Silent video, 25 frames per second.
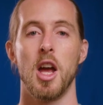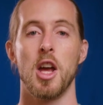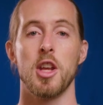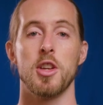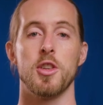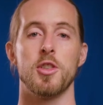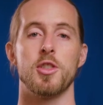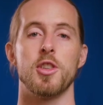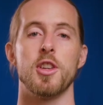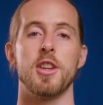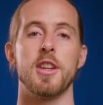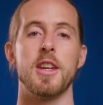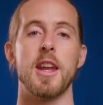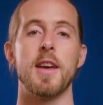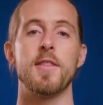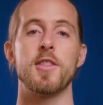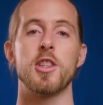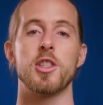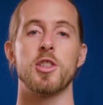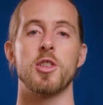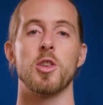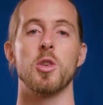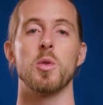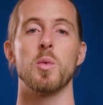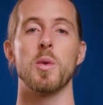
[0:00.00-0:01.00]
You should never
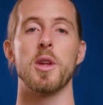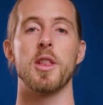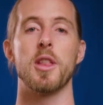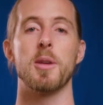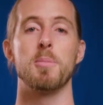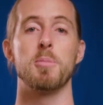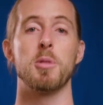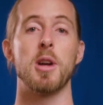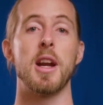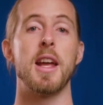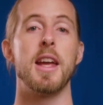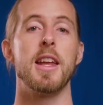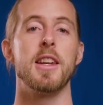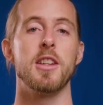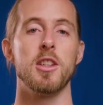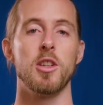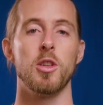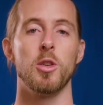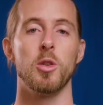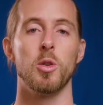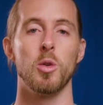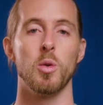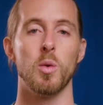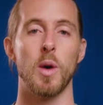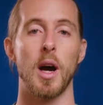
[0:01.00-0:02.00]
shoot with a brand
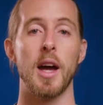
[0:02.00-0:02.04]
new,